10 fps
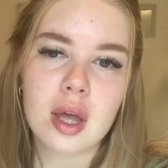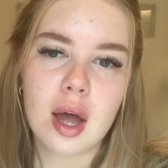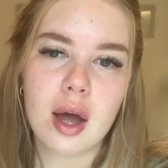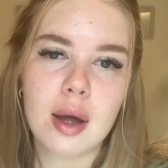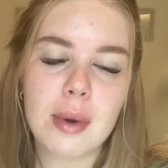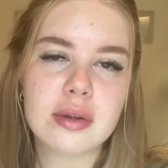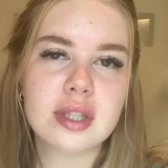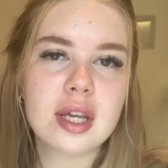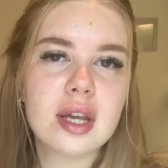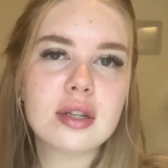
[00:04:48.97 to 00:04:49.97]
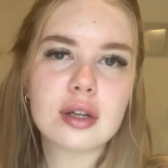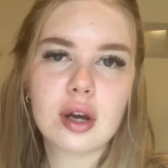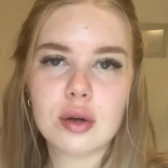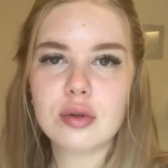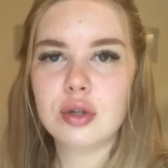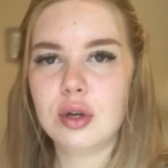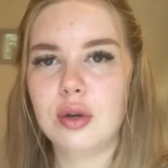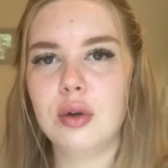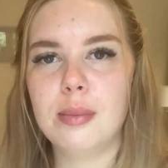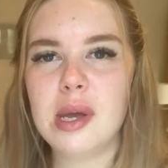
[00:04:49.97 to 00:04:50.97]
um, I was thinking to go
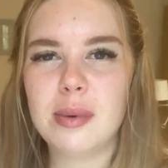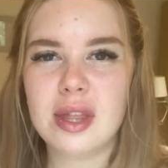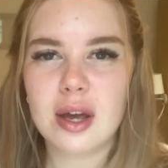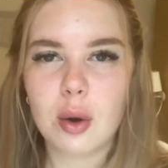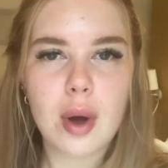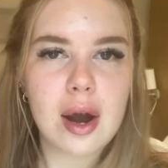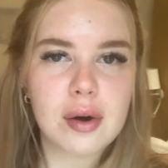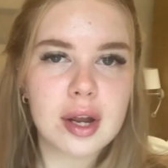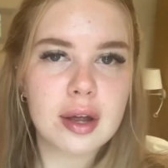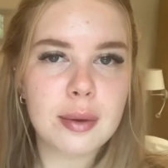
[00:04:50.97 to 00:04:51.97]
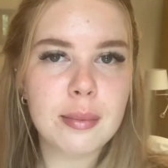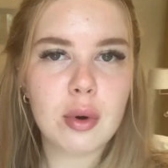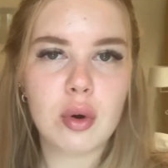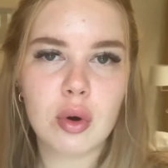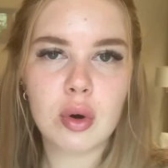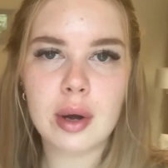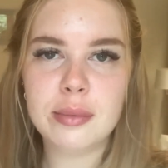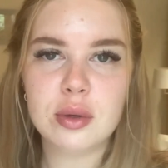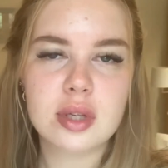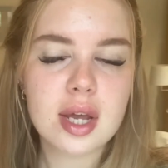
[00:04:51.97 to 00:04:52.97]
to maybe the aquarium or a
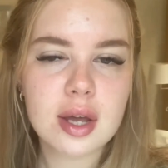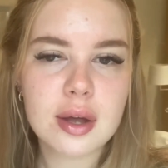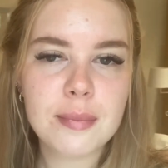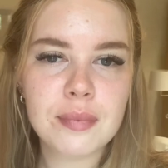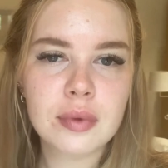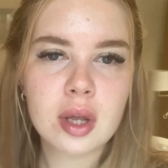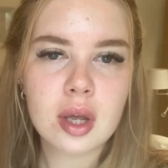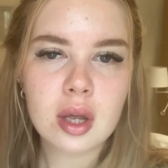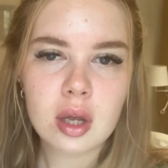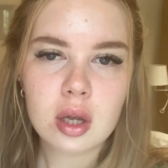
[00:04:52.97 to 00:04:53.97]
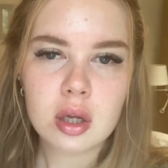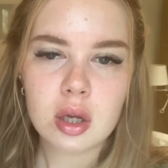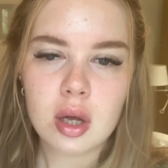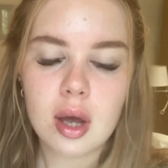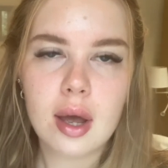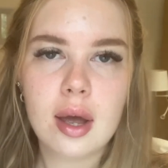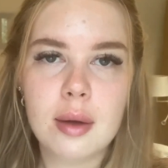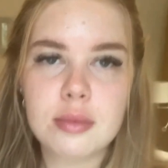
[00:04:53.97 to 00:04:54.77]
museum um,